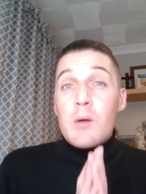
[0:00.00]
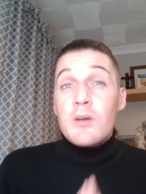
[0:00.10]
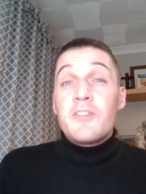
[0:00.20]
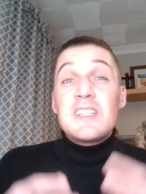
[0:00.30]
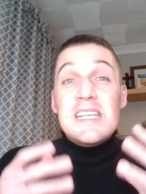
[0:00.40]

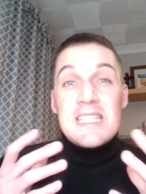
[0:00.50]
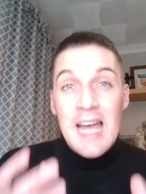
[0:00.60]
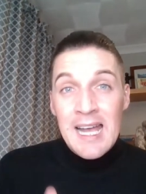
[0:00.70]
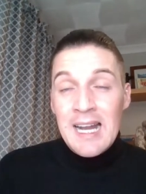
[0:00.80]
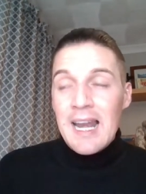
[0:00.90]
However, for
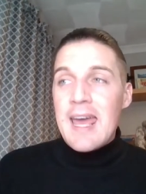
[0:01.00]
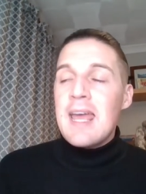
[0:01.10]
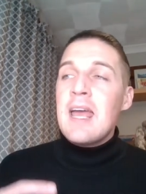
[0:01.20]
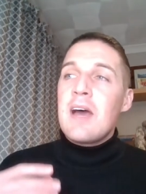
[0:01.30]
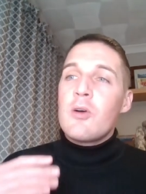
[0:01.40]

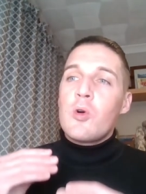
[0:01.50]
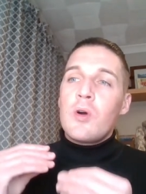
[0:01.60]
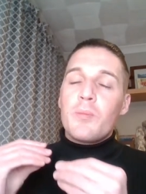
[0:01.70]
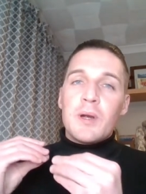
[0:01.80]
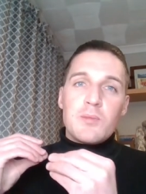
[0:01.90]
detangling,
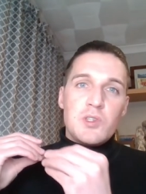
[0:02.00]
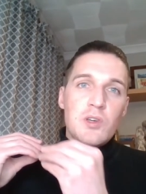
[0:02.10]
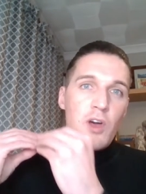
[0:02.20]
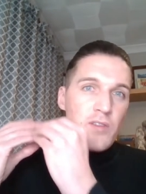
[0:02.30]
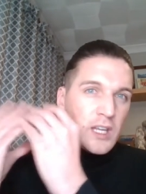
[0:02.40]
or perhaps
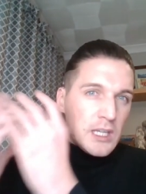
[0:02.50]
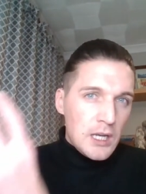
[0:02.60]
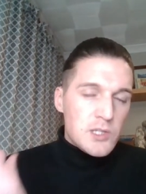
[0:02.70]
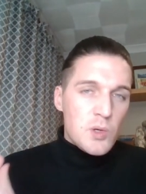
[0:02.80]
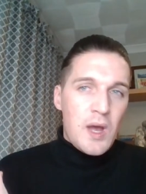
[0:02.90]
you've overly
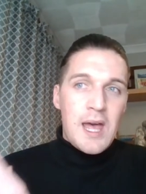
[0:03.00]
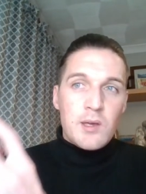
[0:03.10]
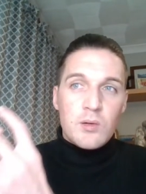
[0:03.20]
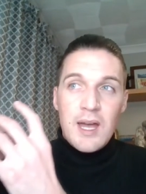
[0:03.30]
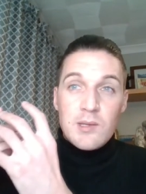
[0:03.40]
coloured your hair,
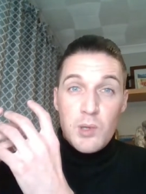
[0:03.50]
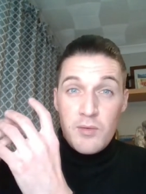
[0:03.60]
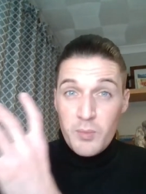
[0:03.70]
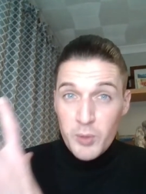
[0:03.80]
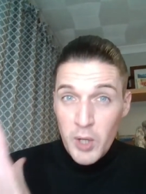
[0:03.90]
your hair's
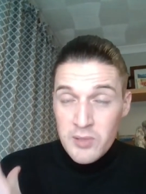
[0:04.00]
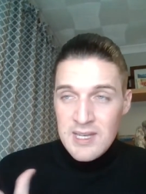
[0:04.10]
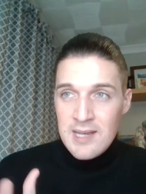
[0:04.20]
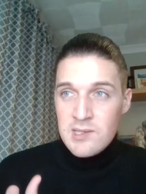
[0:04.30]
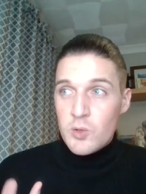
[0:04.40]
overly
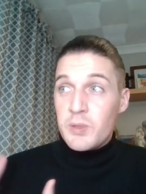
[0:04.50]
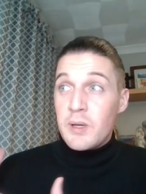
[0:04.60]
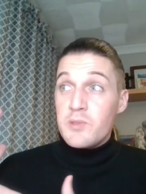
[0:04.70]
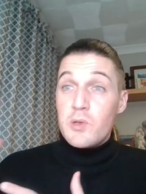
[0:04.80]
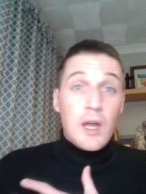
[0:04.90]
processed, or
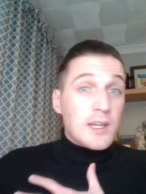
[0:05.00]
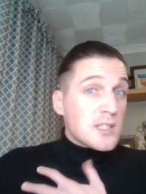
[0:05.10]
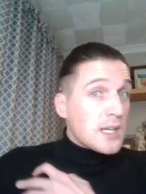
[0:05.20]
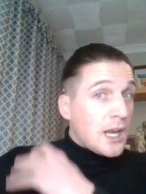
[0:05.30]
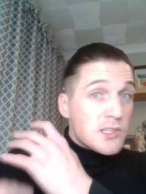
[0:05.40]
perhaps you like
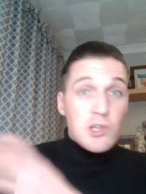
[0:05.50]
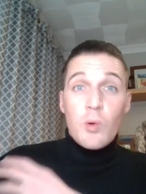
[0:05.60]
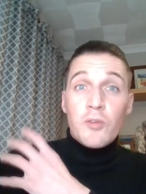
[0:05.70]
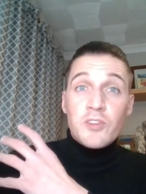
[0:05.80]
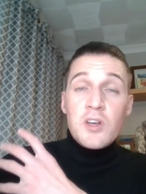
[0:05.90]
to colour so
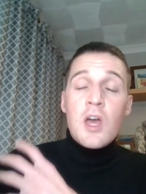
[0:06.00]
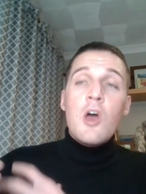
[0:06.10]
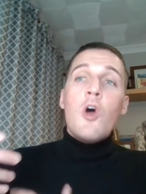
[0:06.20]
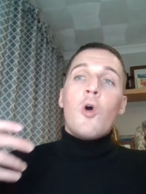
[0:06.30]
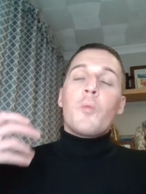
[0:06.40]
often,
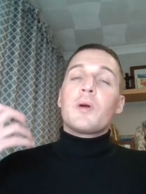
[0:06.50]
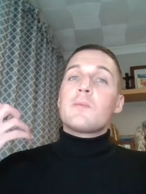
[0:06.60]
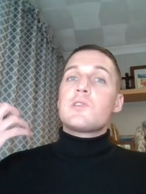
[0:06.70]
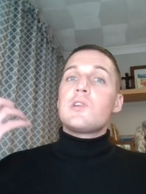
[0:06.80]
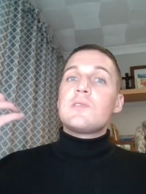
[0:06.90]
or
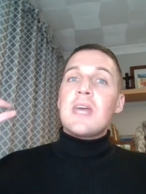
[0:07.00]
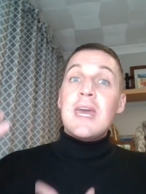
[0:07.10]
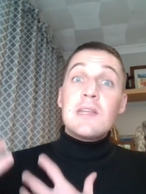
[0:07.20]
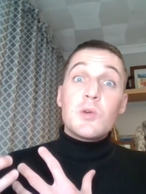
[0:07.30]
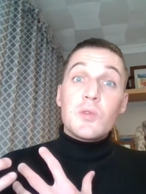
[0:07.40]
perhaps you're using
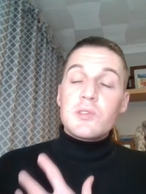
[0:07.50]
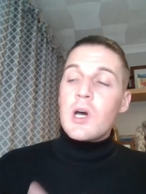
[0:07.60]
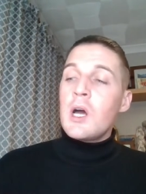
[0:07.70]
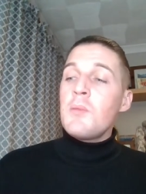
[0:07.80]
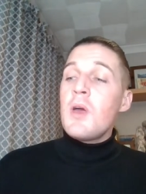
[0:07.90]
heat all the
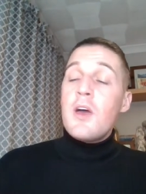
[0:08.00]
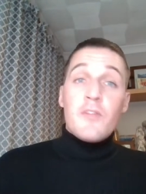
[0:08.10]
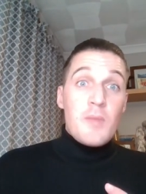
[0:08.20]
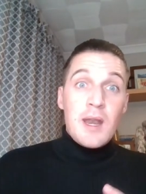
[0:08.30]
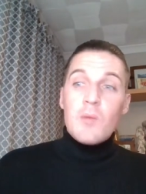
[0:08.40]
time,
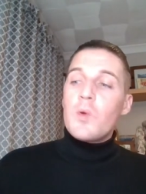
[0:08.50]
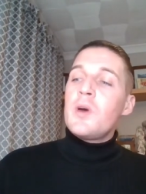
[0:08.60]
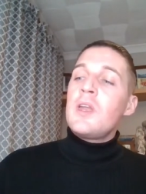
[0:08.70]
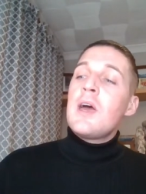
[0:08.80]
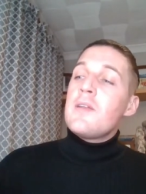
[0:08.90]
the men and
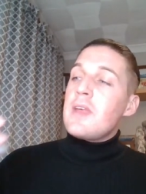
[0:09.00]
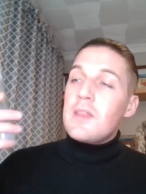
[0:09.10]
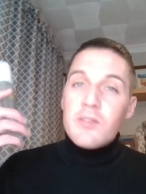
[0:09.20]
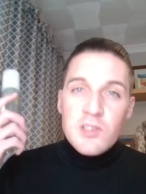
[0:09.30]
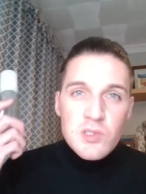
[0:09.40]
women,
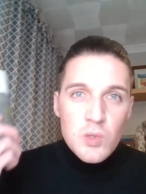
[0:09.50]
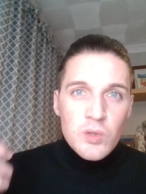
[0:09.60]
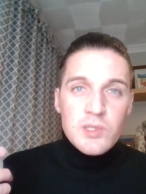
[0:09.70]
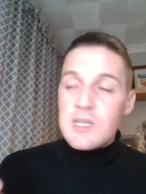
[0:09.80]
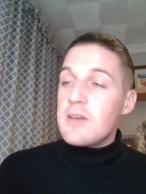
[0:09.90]
then the
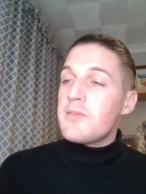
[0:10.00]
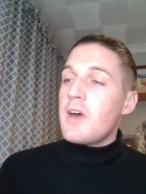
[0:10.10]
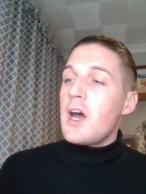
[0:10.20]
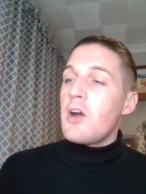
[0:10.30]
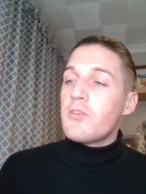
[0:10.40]
restorative
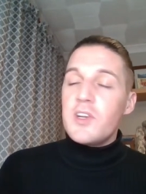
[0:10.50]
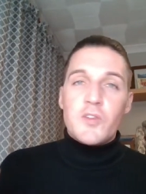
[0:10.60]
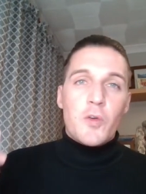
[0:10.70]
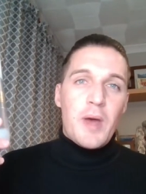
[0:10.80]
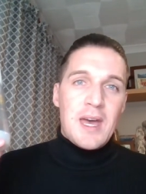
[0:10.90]
uh,
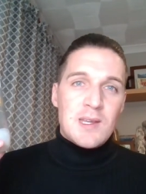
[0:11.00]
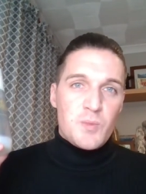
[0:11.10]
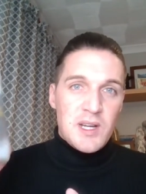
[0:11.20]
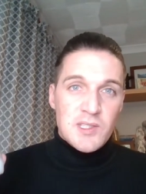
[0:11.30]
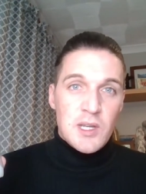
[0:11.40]
Rich Repair
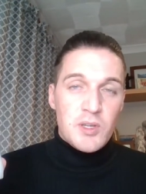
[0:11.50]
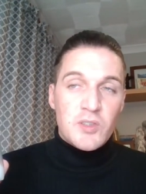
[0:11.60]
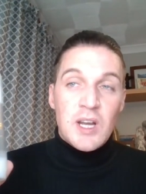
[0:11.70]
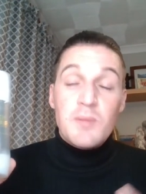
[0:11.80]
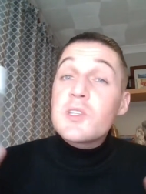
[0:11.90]
Spray is going to be
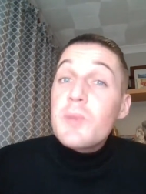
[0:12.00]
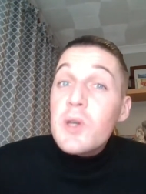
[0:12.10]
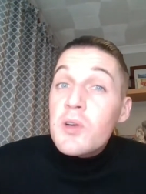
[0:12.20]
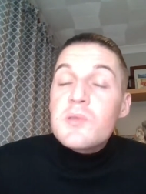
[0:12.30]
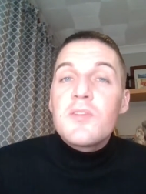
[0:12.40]
great. But to
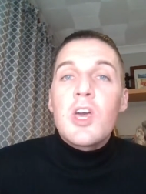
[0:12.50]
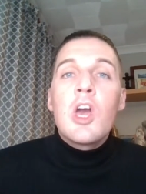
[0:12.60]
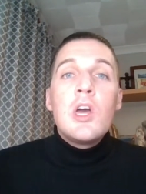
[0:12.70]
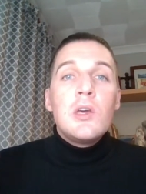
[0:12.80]
be honest with you,